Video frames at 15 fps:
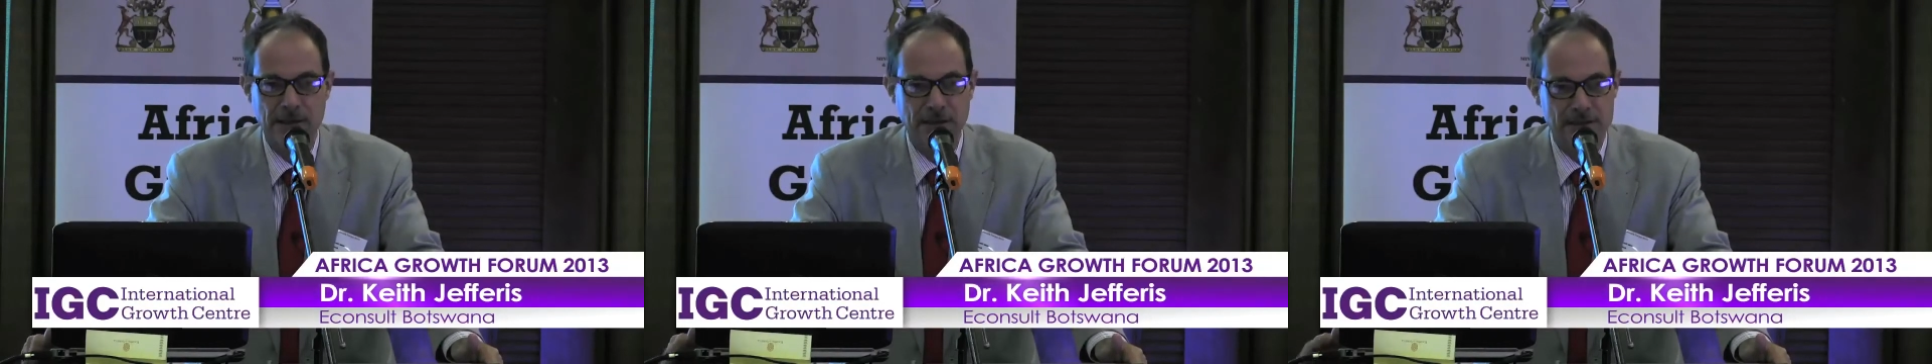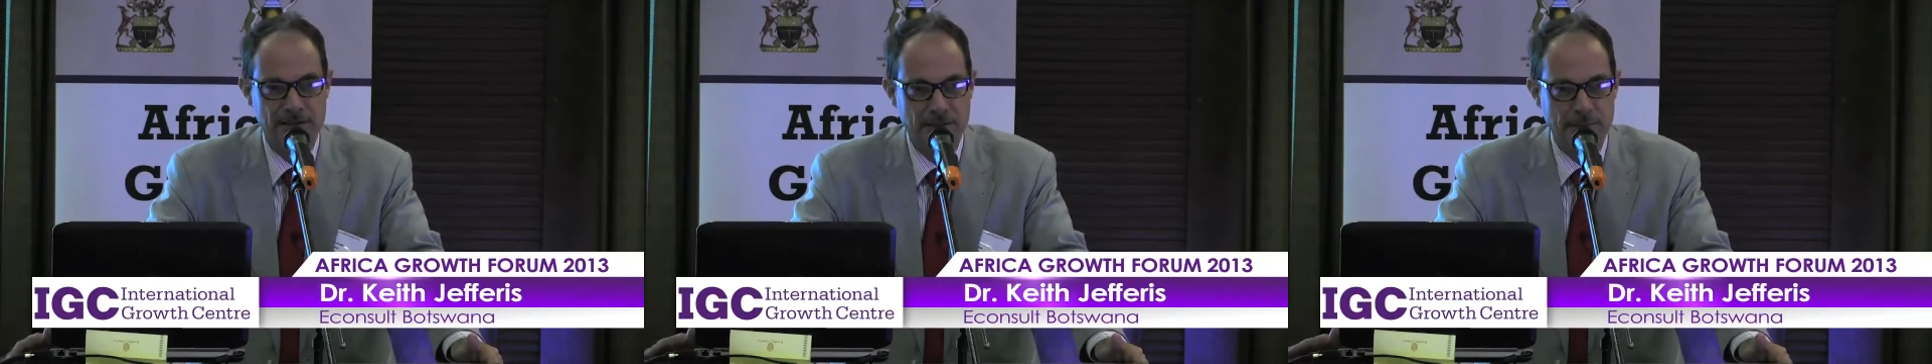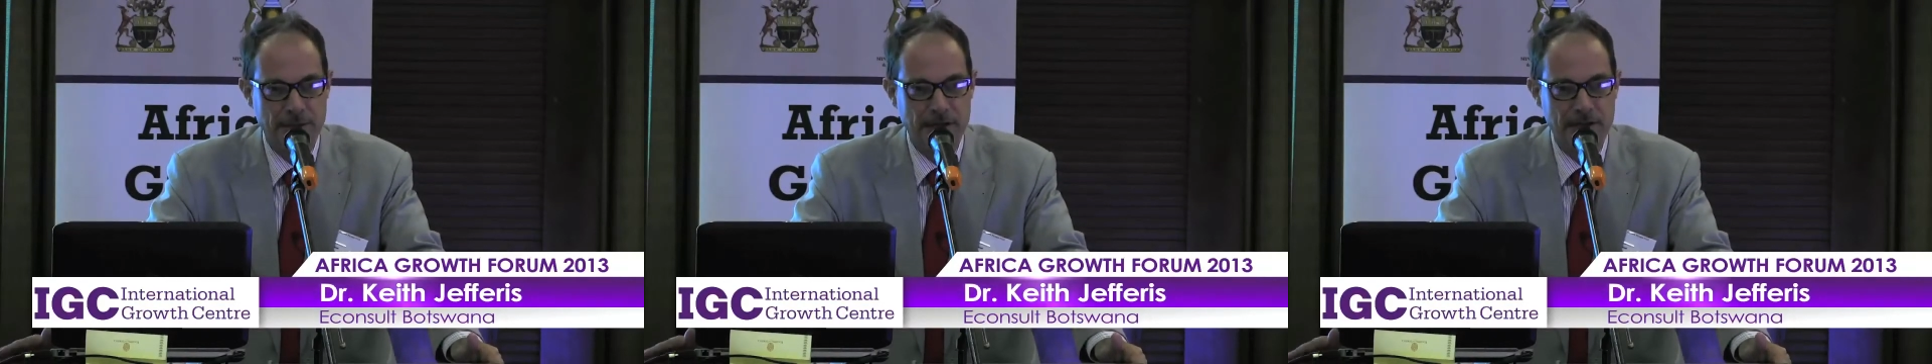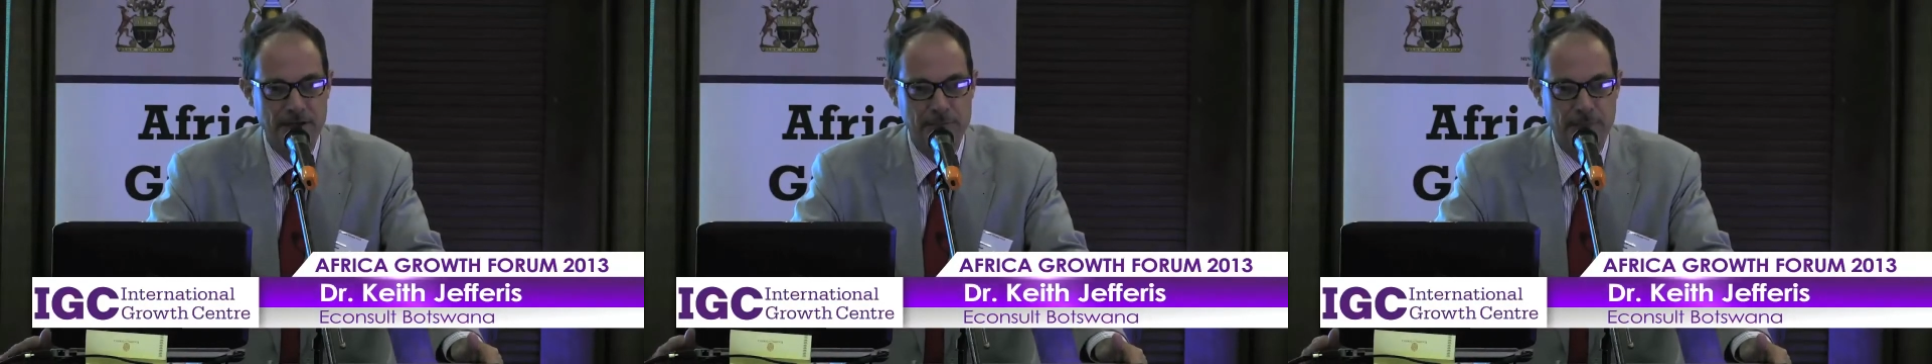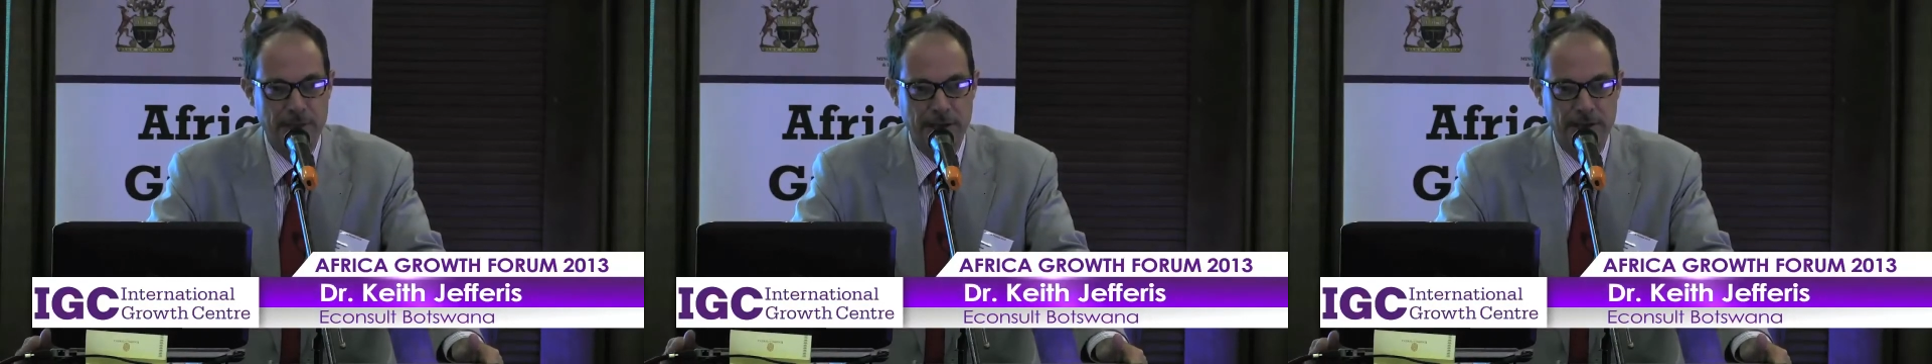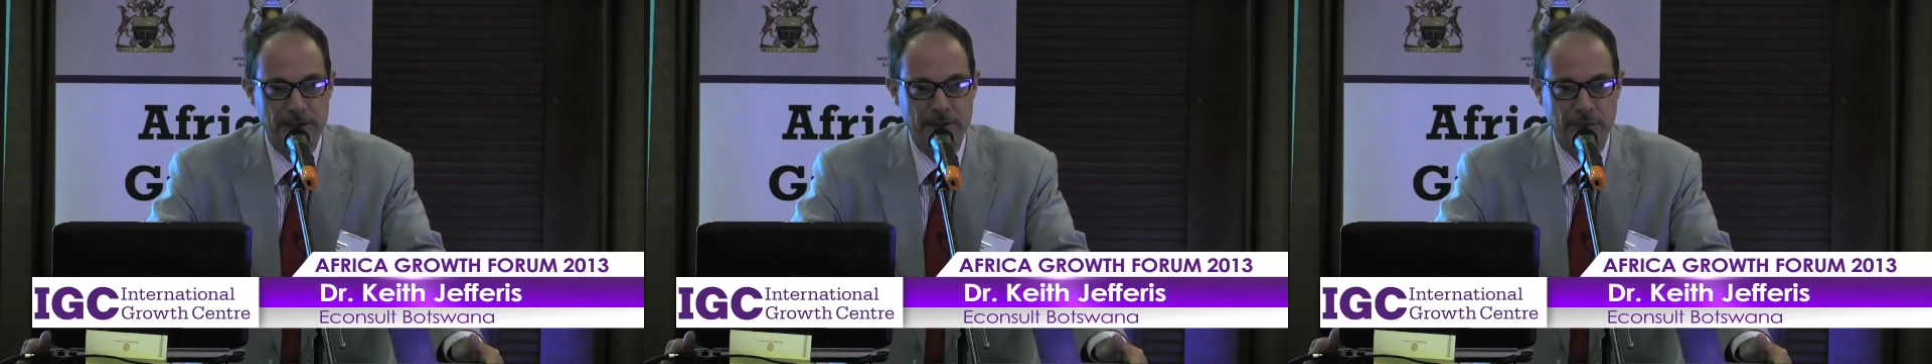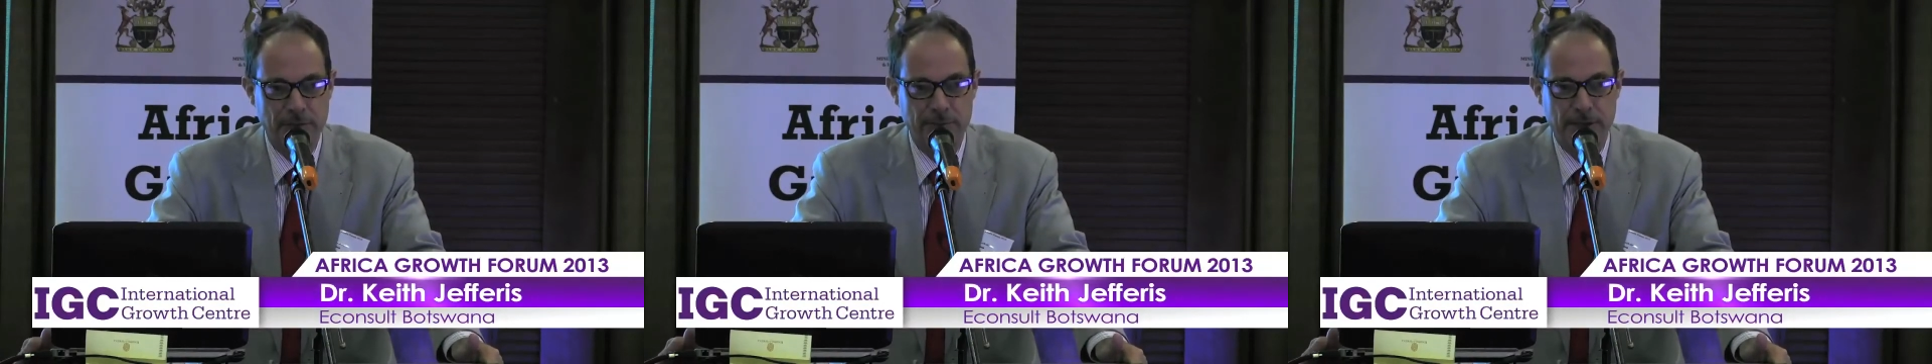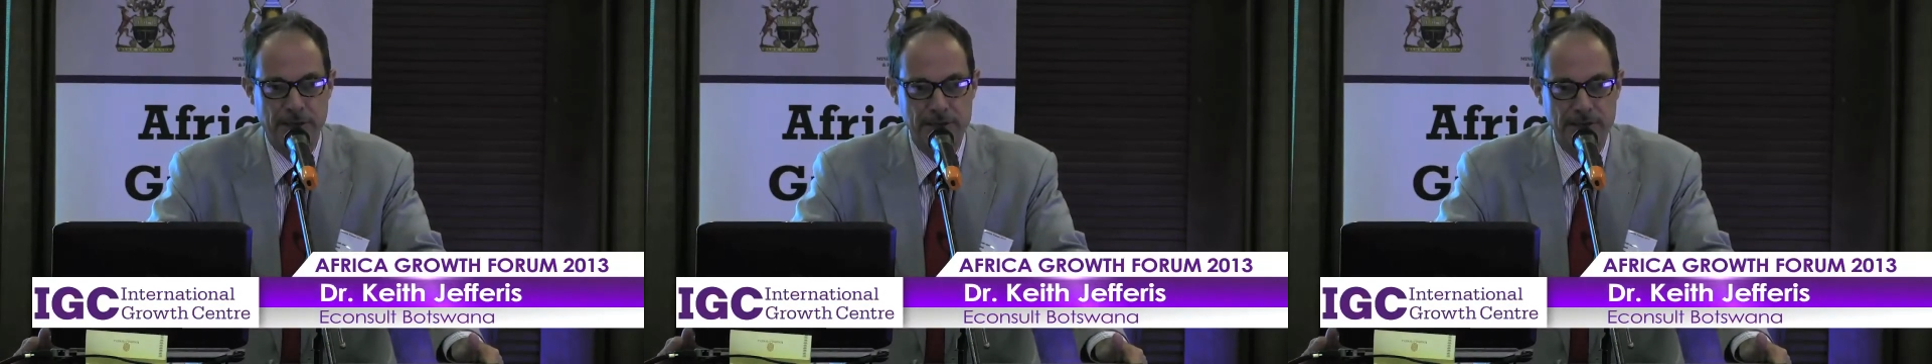It's a managed peg to a
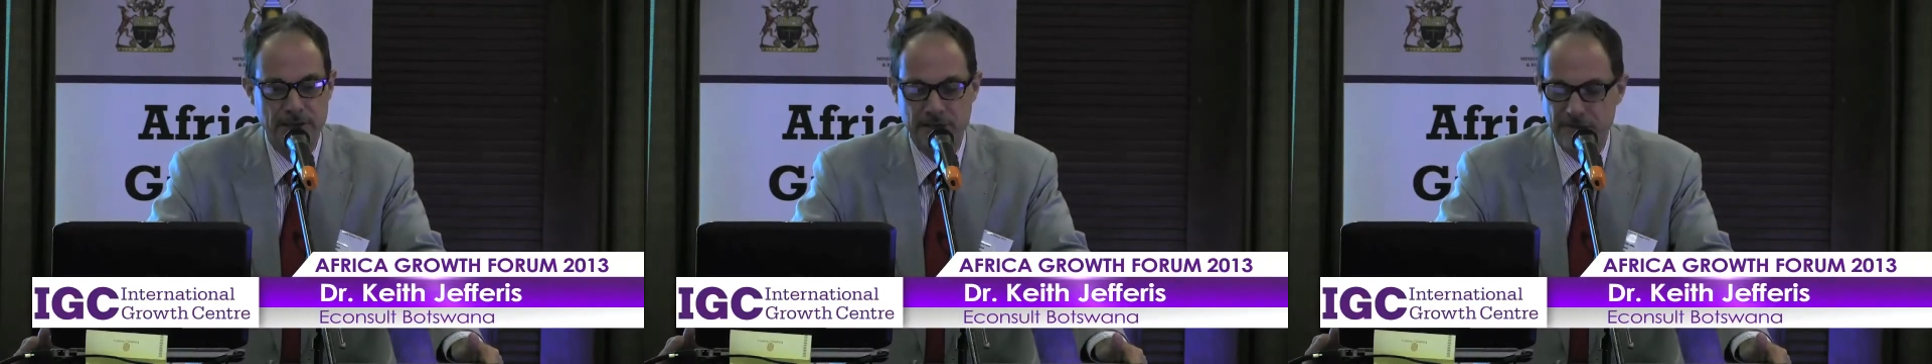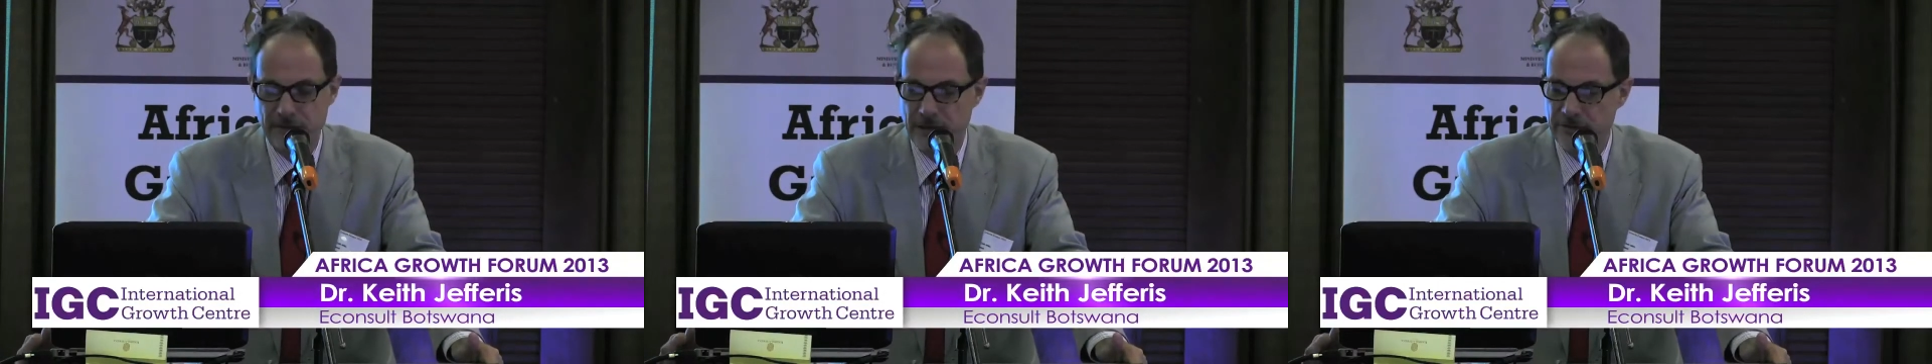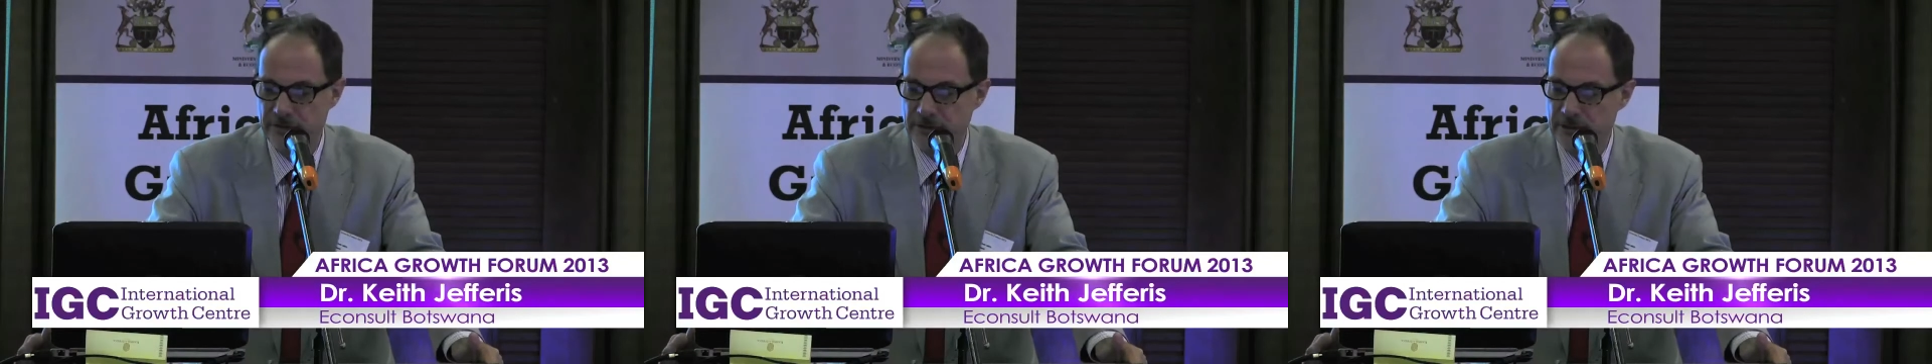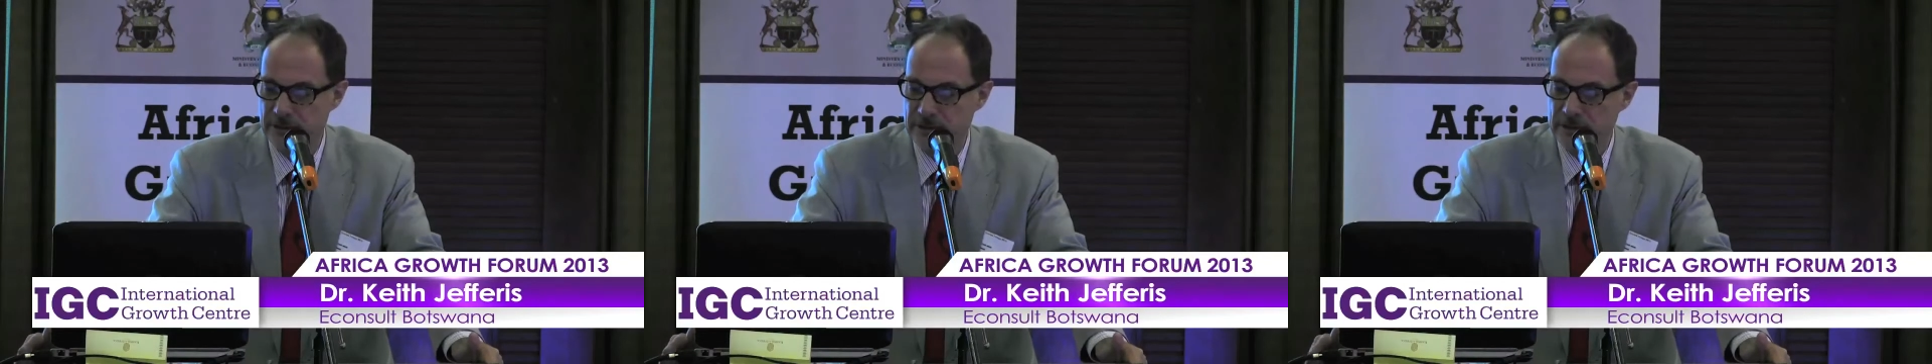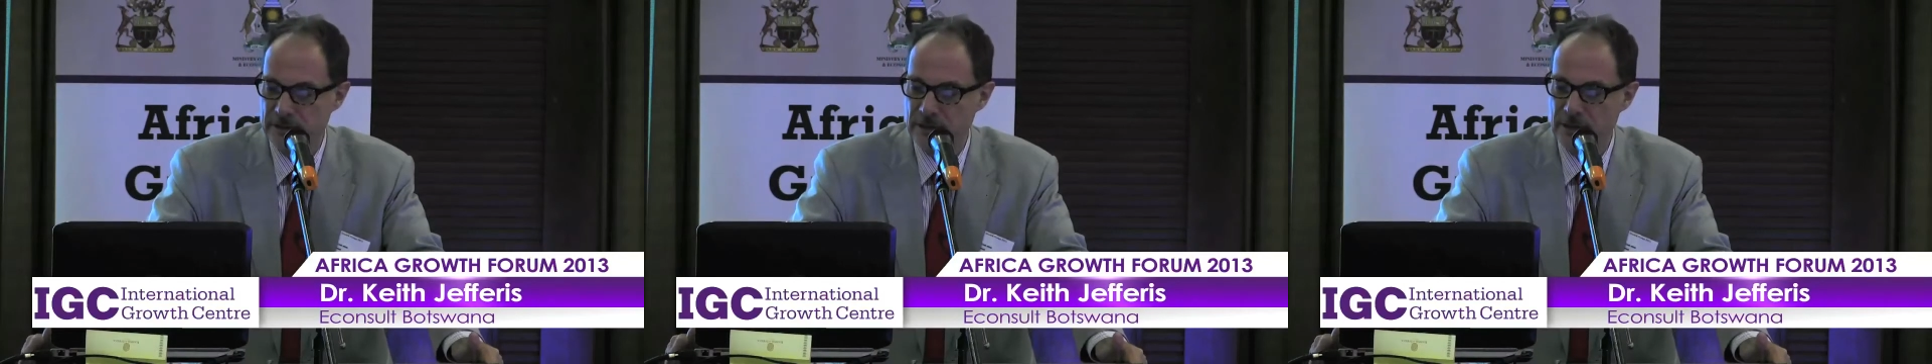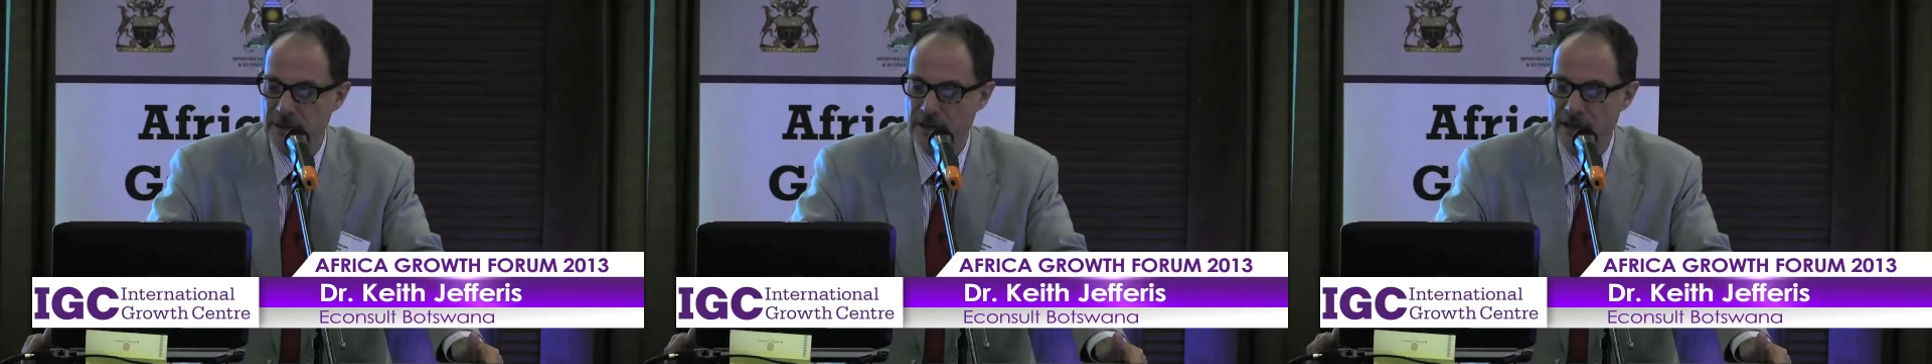basket of currencies.